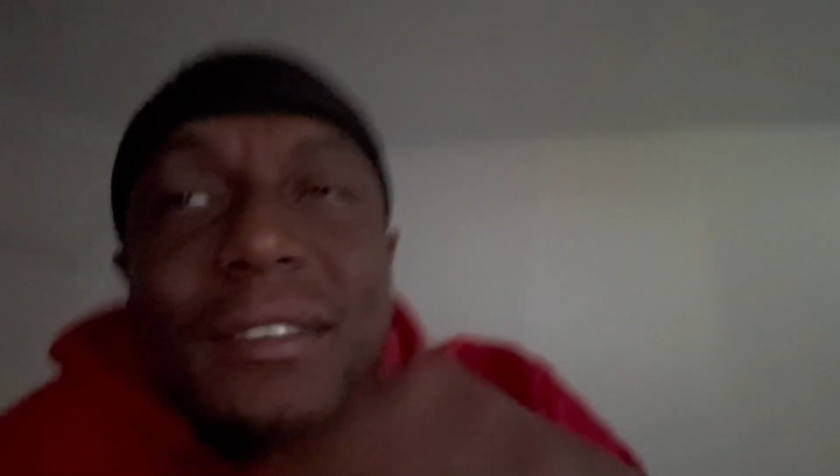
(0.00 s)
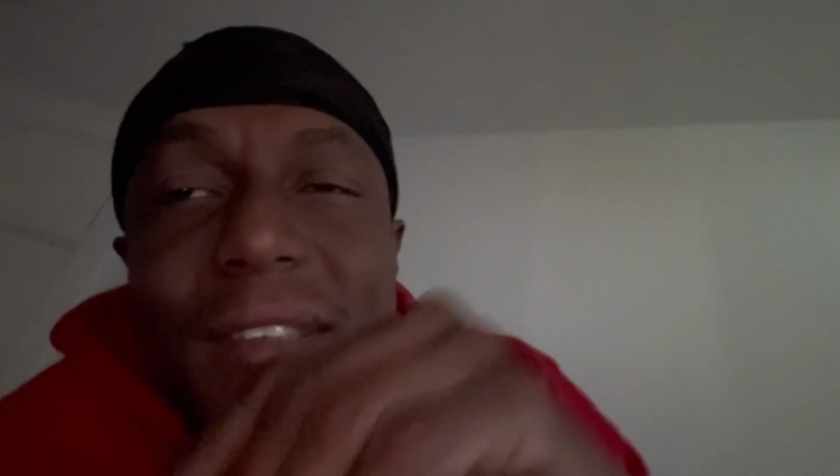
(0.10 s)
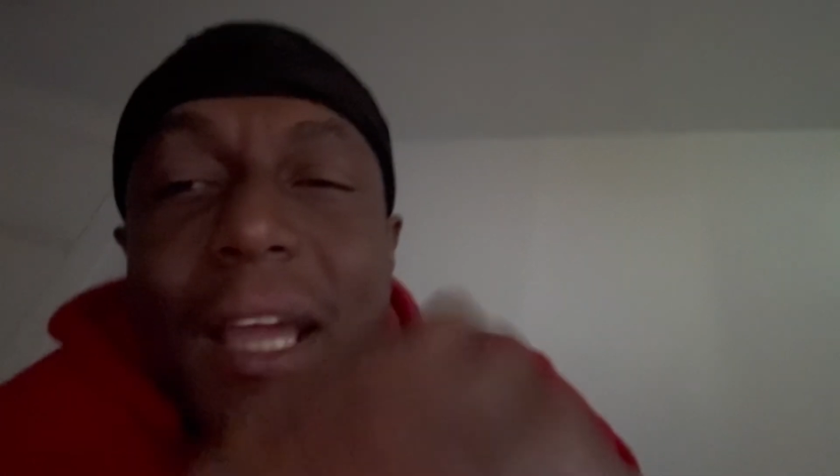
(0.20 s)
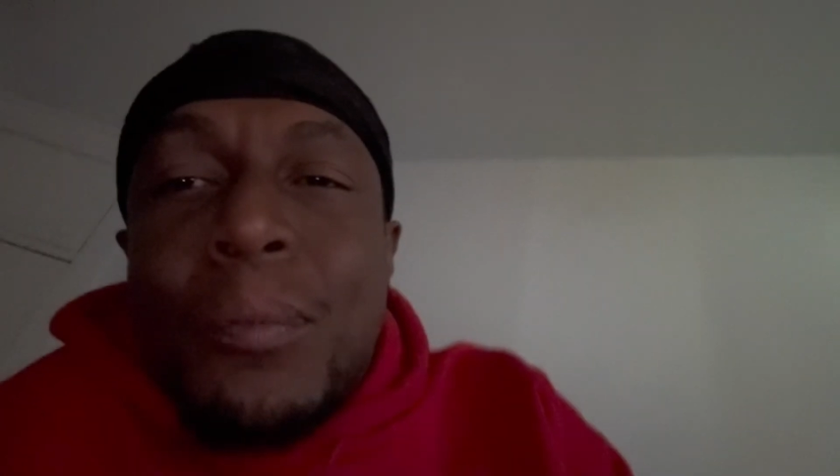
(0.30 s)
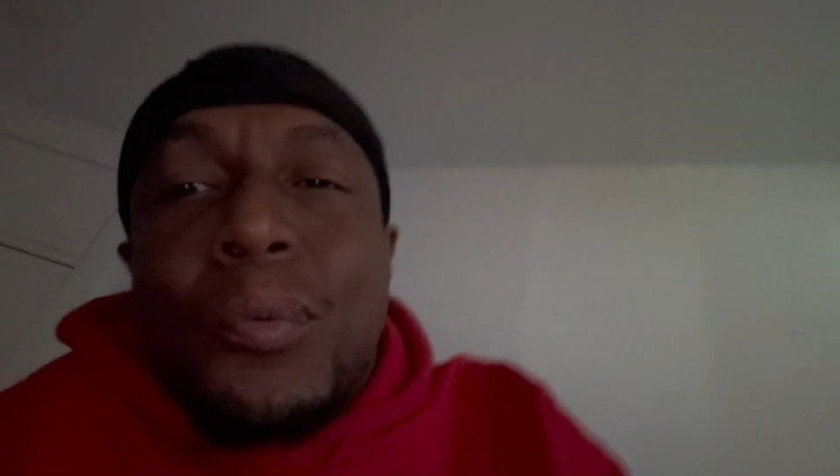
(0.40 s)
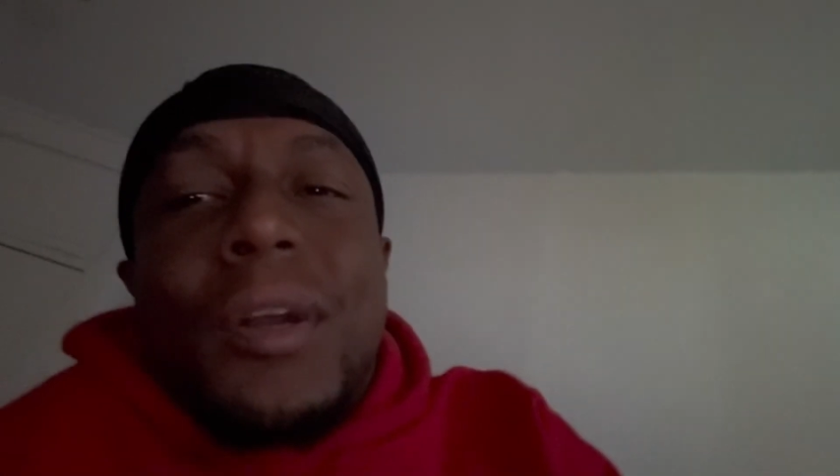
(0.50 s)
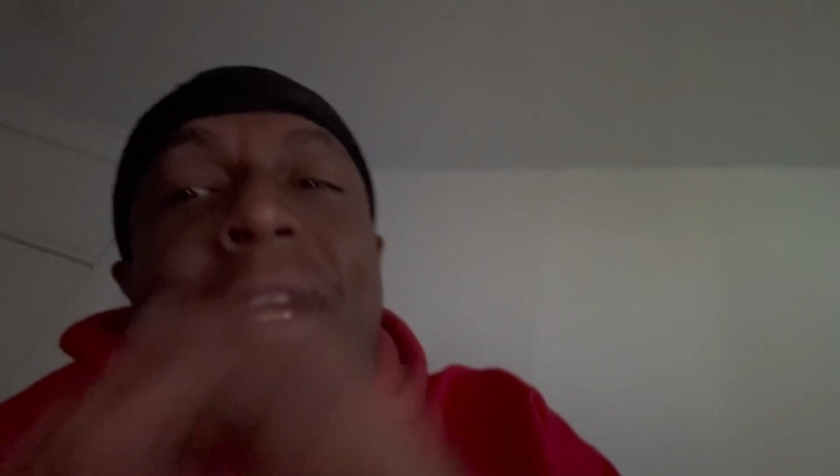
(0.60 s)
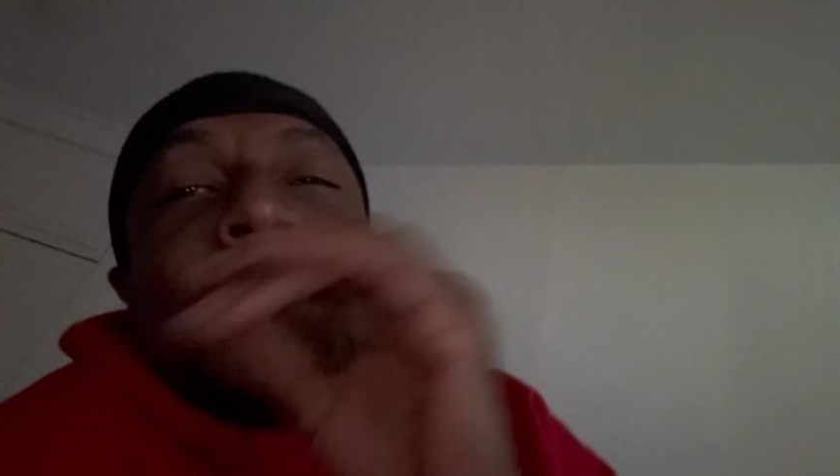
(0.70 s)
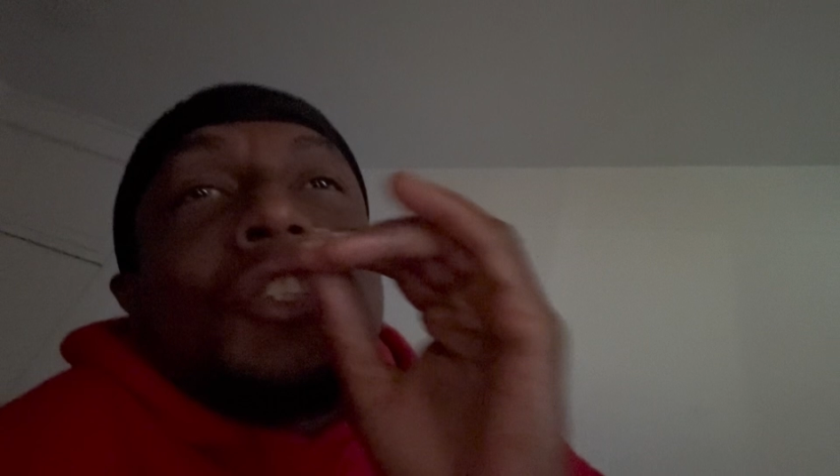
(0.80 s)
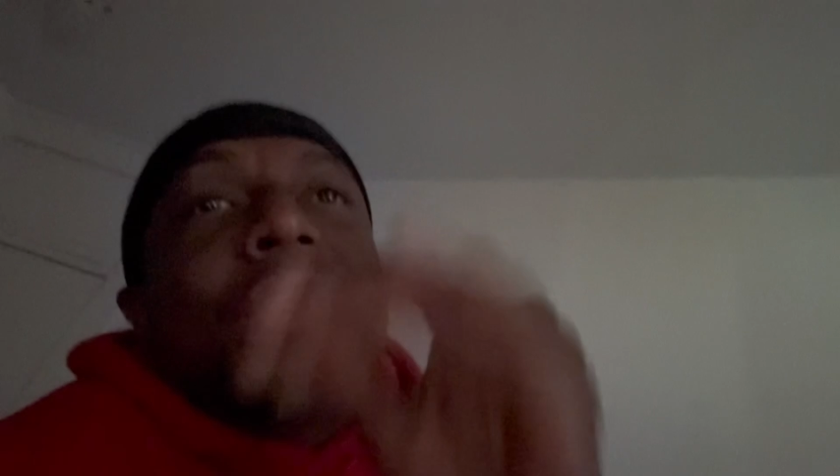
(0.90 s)

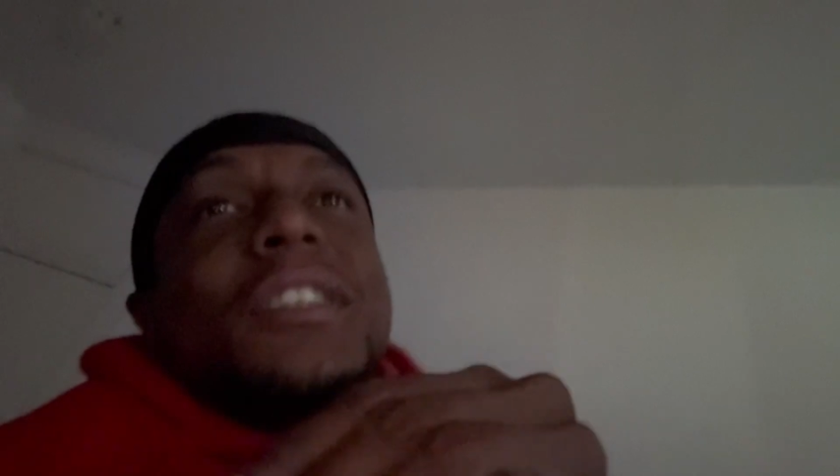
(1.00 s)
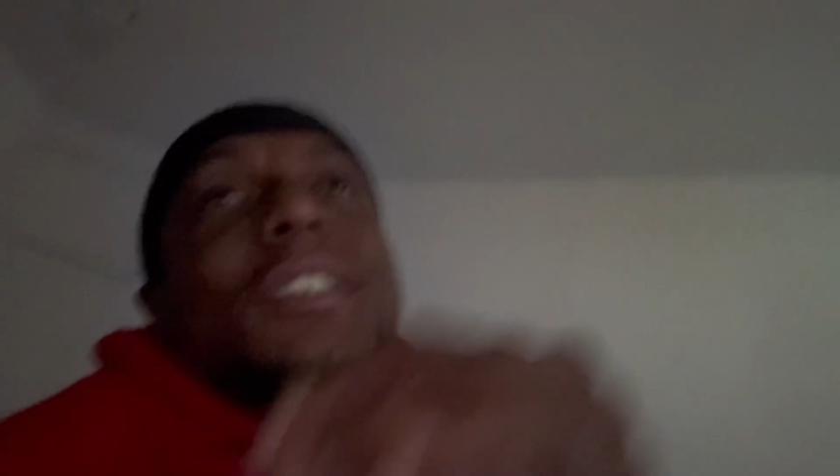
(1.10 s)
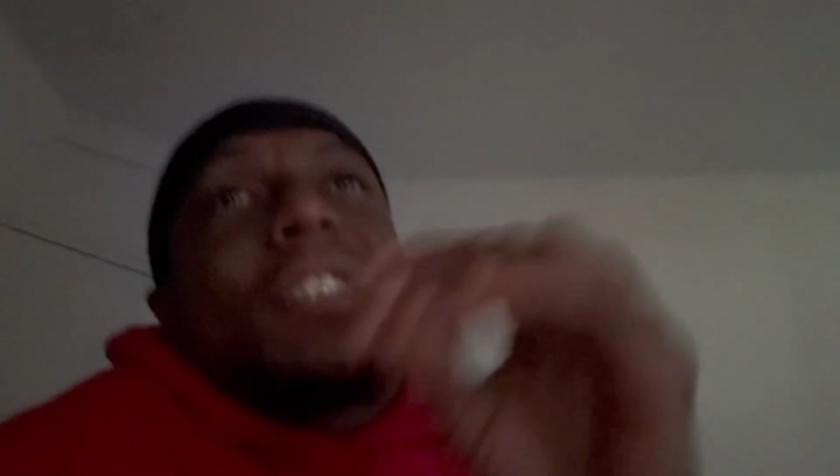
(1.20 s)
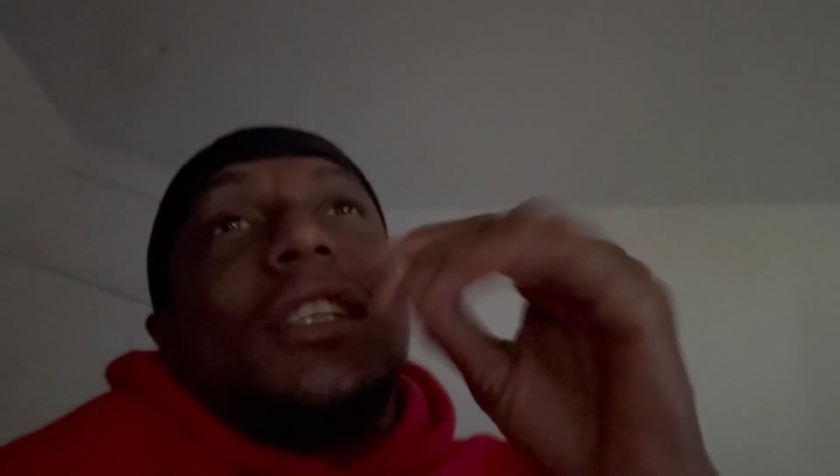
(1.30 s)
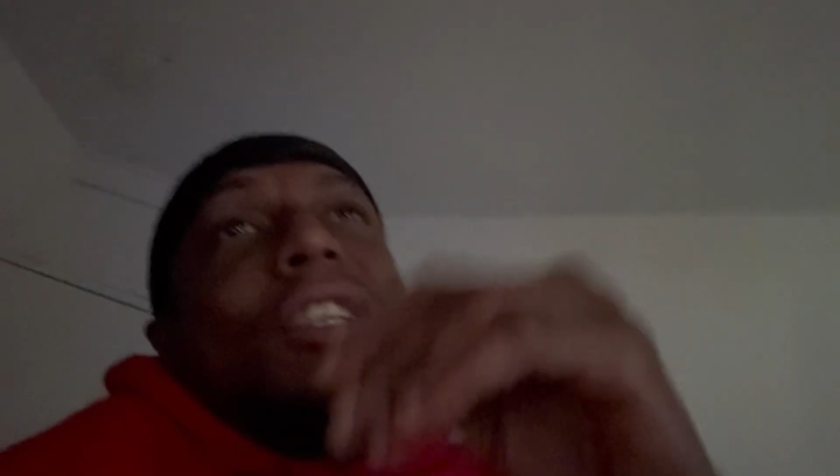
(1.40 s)
skateboarding intrinsically,